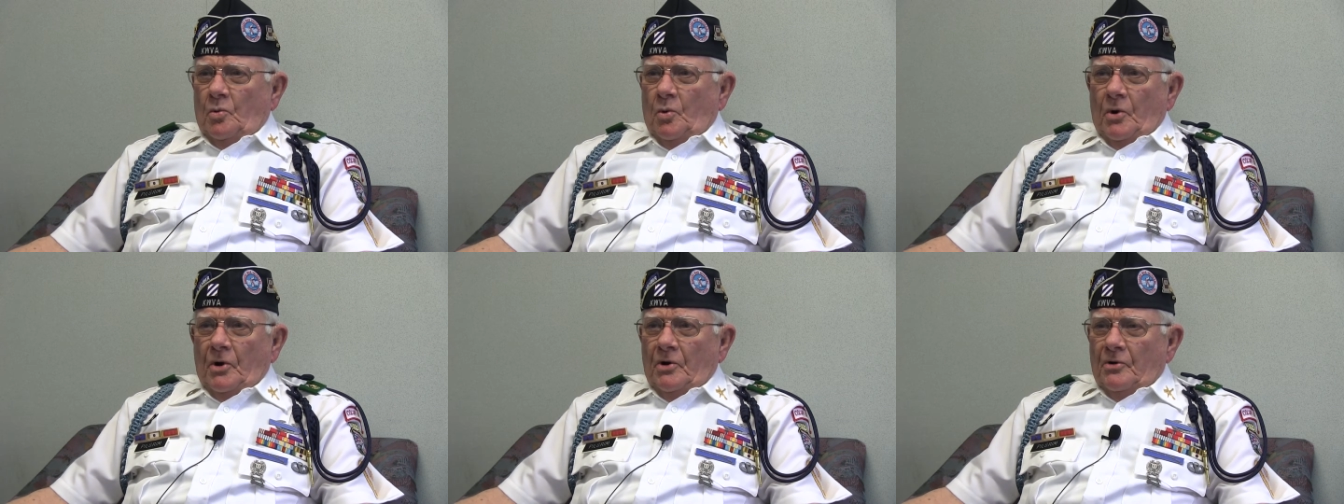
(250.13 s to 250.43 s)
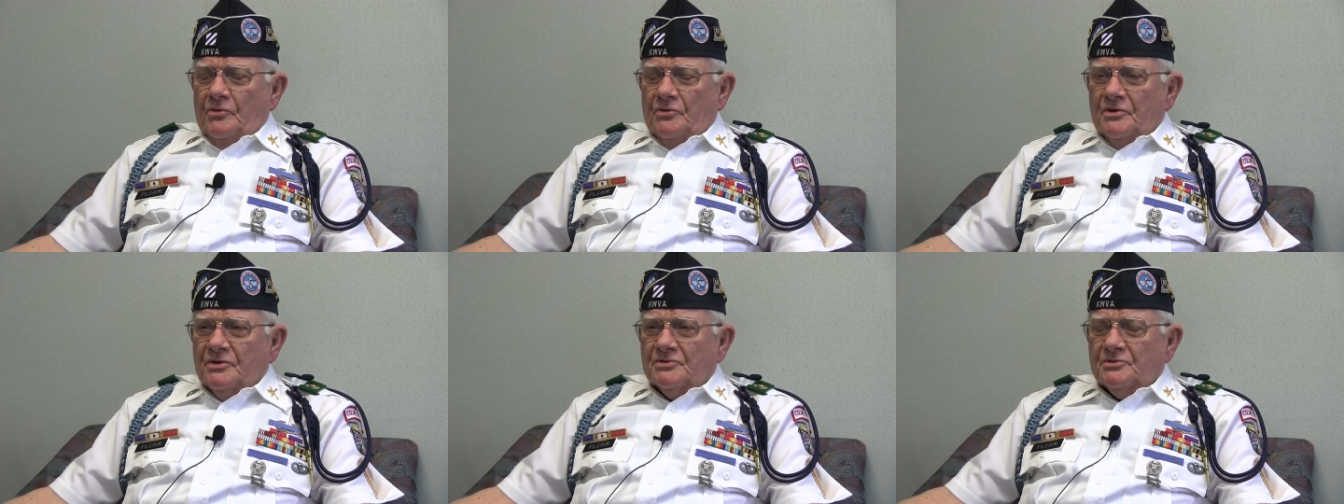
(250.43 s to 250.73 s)

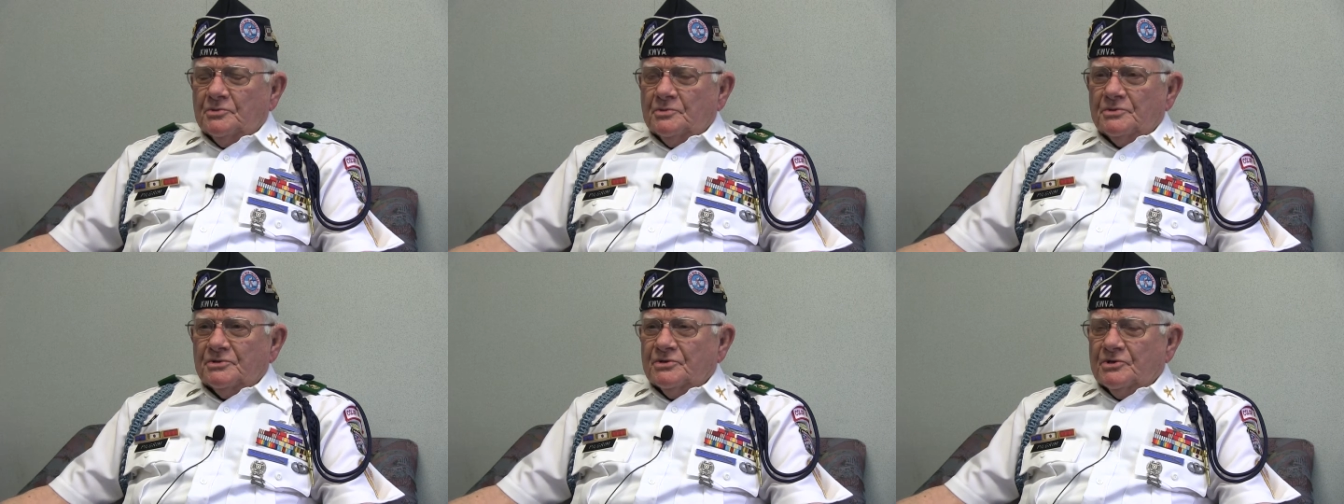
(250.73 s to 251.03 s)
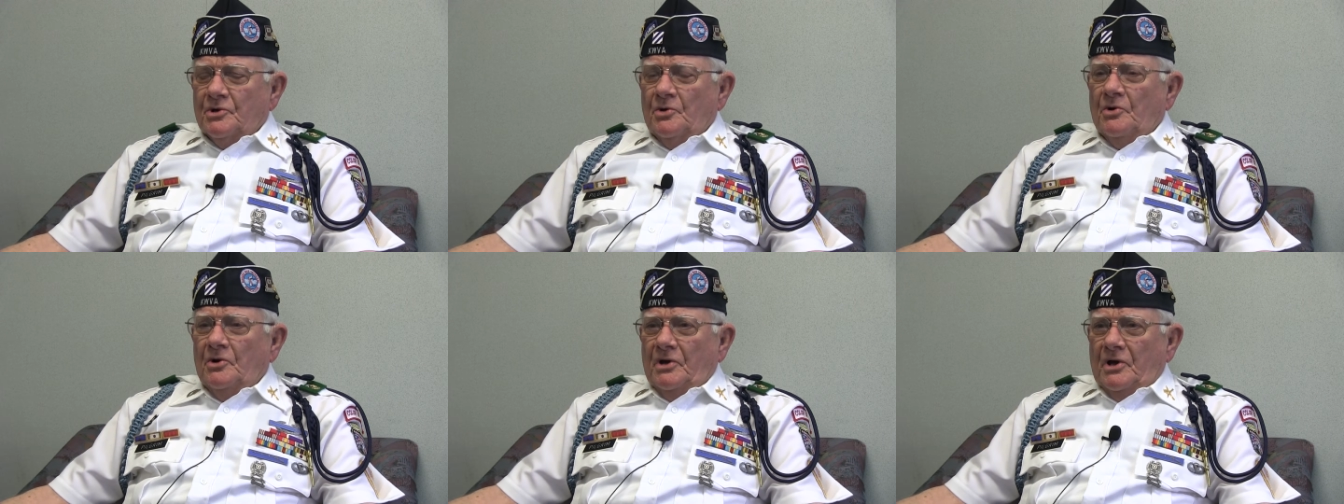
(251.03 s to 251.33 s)
where this was
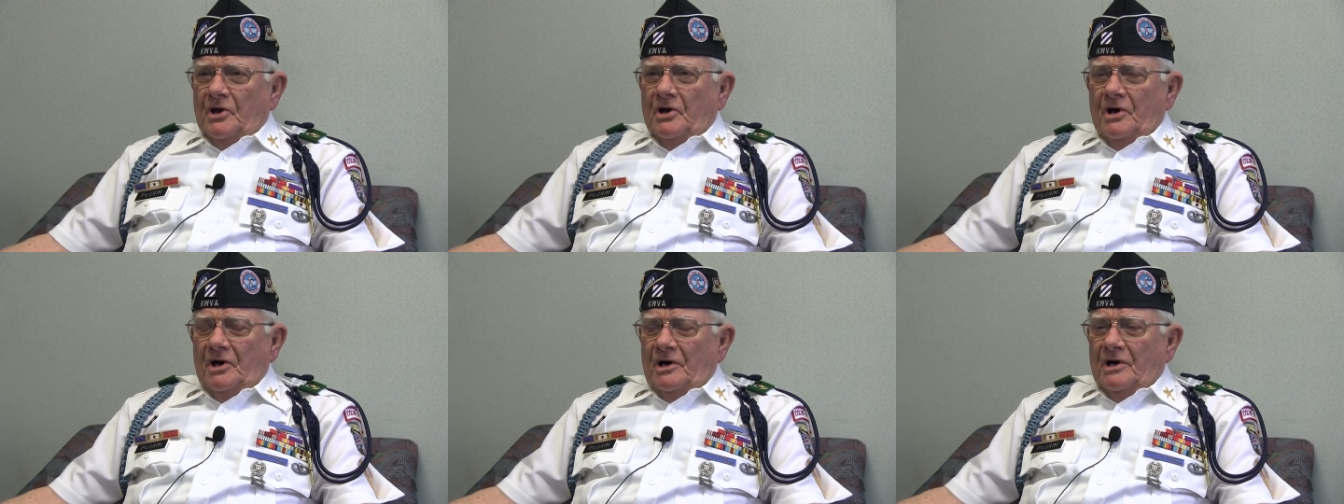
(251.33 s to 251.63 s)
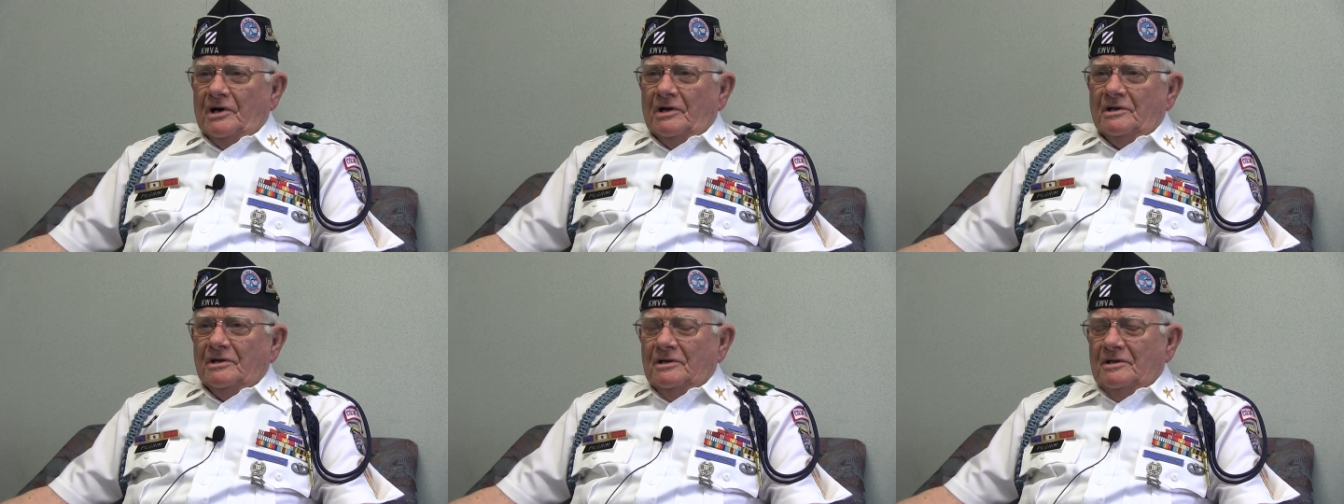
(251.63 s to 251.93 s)
going
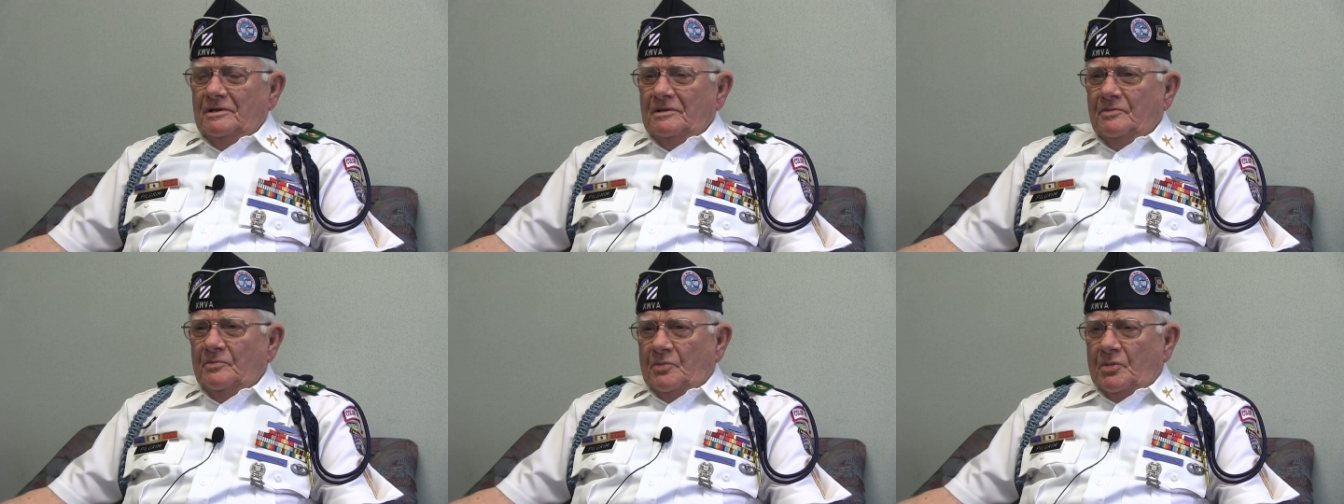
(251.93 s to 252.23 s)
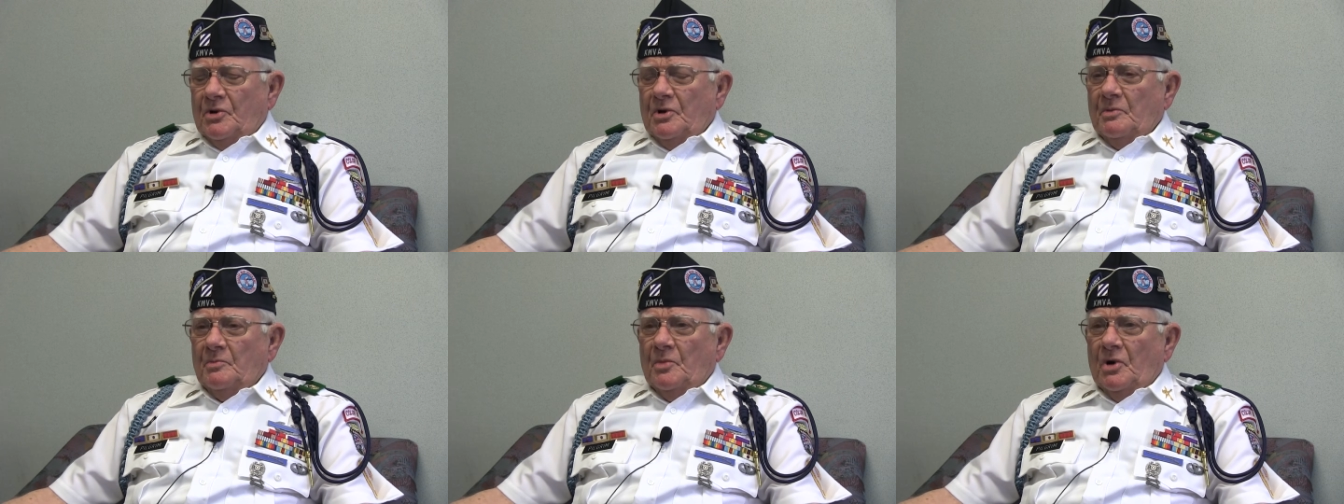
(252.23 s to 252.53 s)
on,
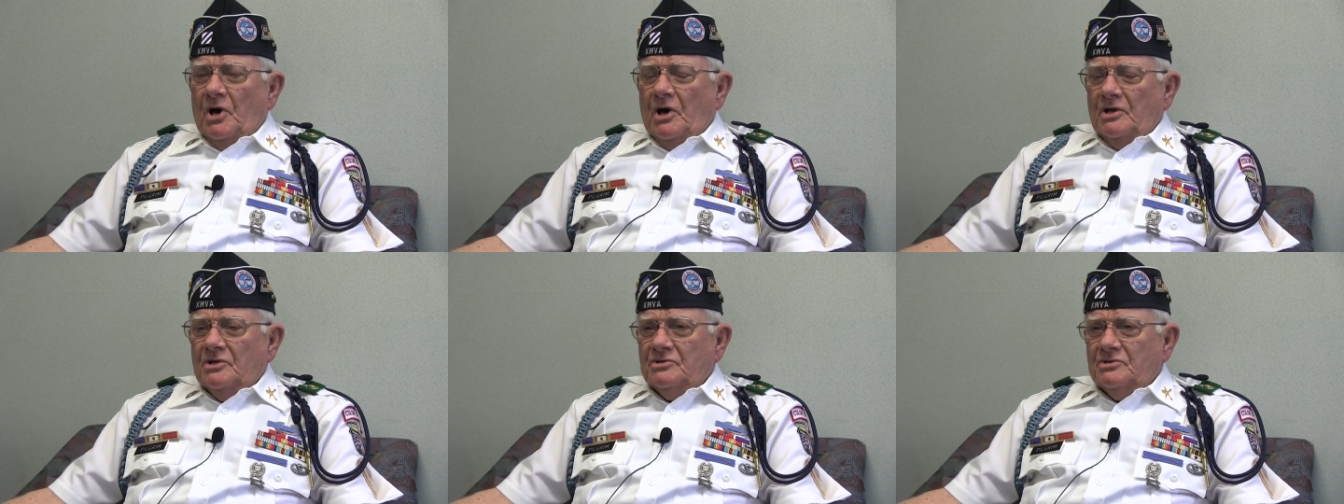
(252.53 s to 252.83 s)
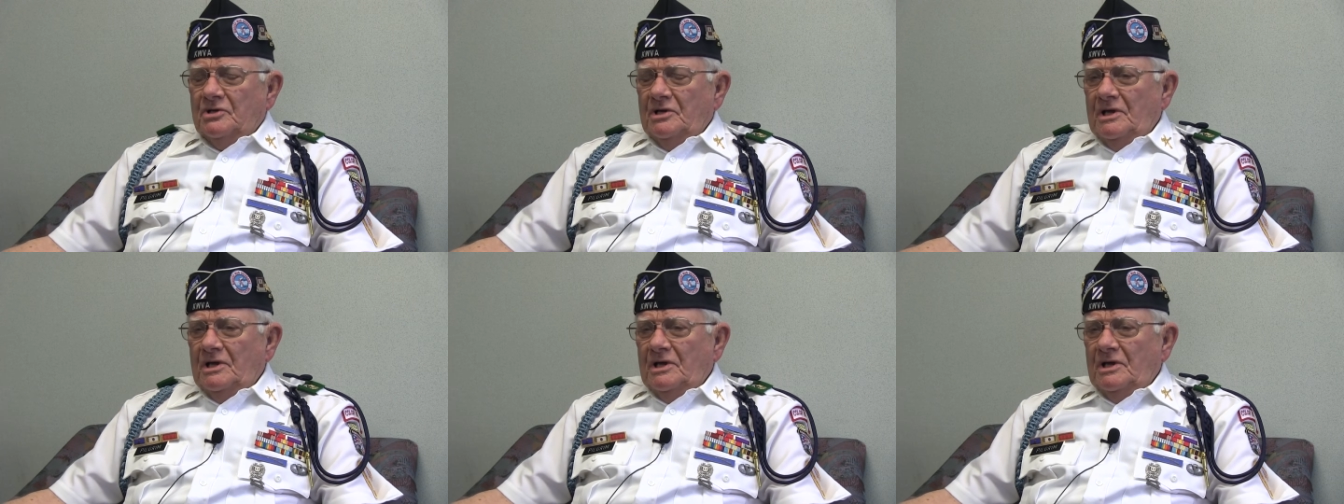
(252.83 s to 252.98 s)
pretty much.